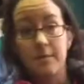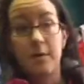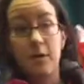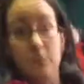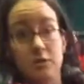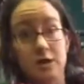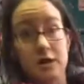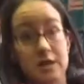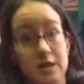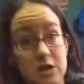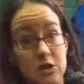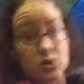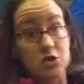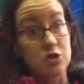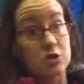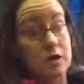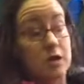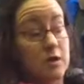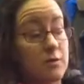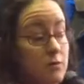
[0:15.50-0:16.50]
about is the
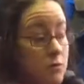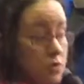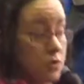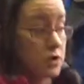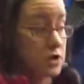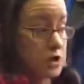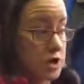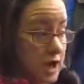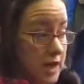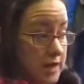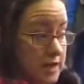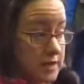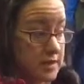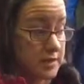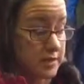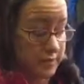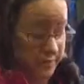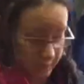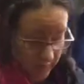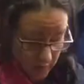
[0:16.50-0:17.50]
3-in-1
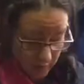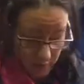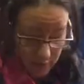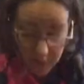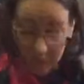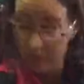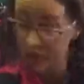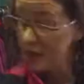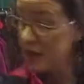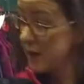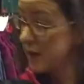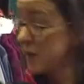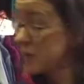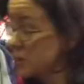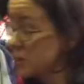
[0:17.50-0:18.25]
jackets. Okay,